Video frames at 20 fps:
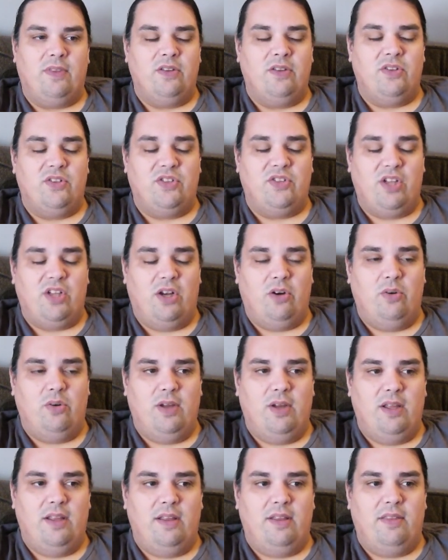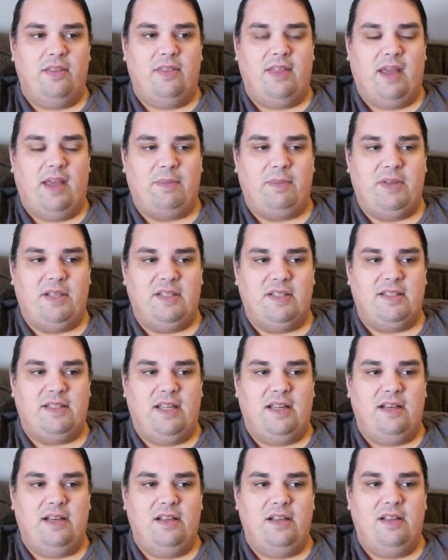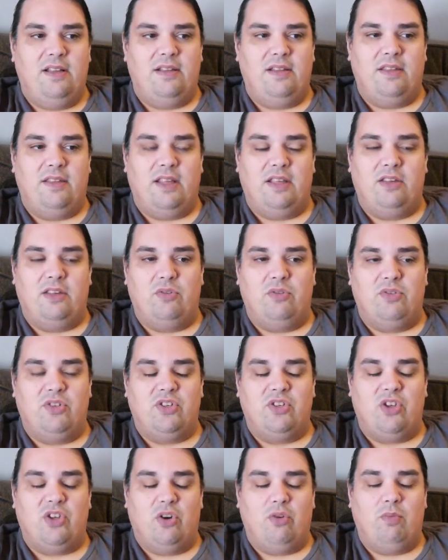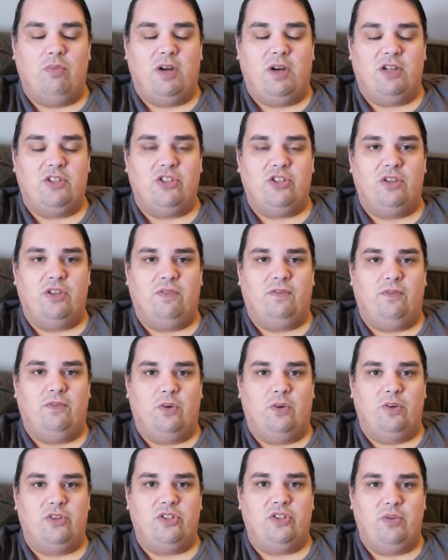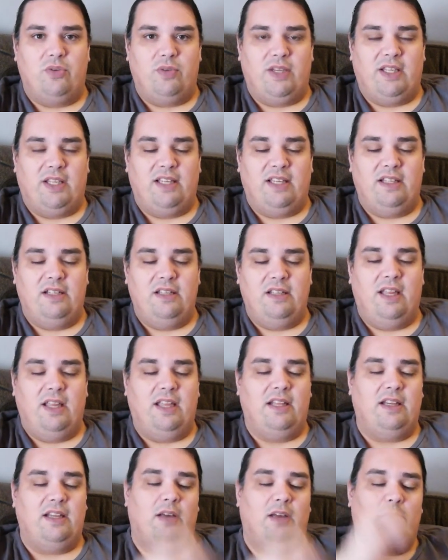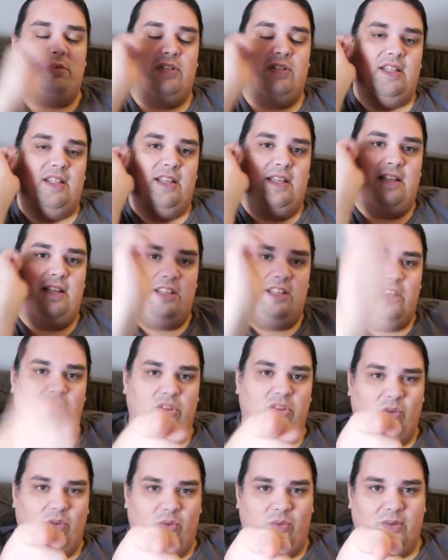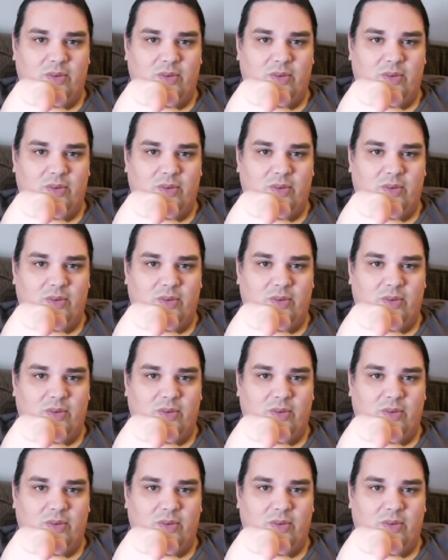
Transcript: So, that being said, thank you so much for tuning in, and I will see you